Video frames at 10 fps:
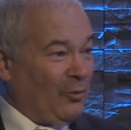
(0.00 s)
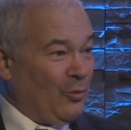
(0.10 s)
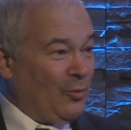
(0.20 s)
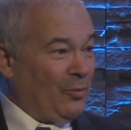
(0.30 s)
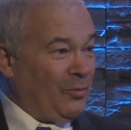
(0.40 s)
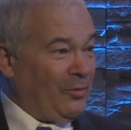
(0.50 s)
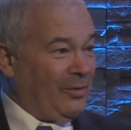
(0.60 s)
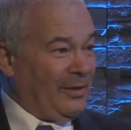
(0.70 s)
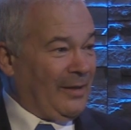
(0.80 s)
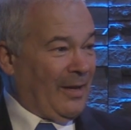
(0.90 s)
to
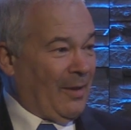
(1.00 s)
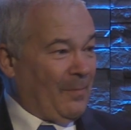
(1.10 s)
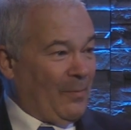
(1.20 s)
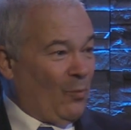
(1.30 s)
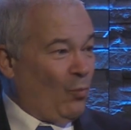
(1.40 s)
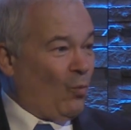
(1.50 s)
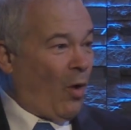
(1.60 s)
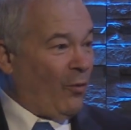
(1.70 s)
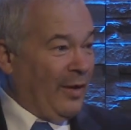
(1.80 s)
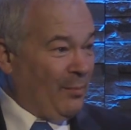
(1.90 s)

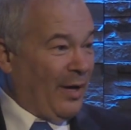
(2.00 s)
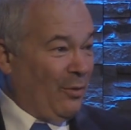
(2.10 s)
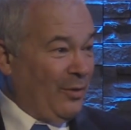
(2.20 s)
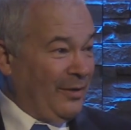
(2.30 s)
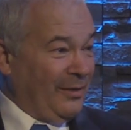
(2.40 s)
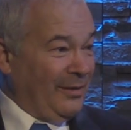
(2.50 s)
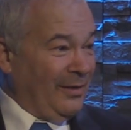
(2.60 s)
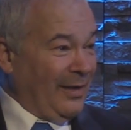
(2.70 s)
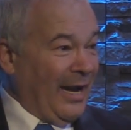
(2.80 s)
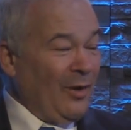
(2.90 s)
worry about.
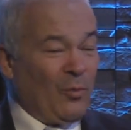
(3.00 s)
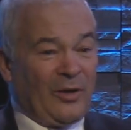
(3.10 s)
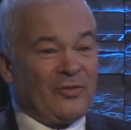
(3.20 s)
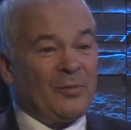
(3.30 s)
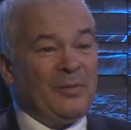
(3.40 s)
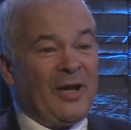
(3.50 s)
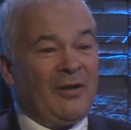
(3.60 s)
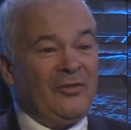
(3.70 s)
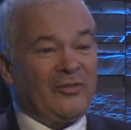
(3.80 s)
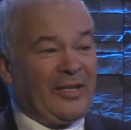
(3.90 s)
I don't want some
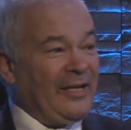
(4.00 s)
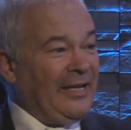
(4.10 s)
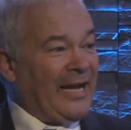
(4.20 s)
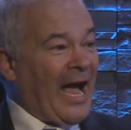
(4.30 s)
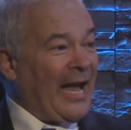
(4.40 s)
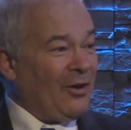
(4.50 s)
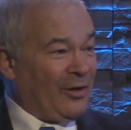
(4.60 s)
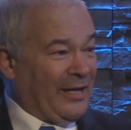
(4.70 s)
young skinny guy or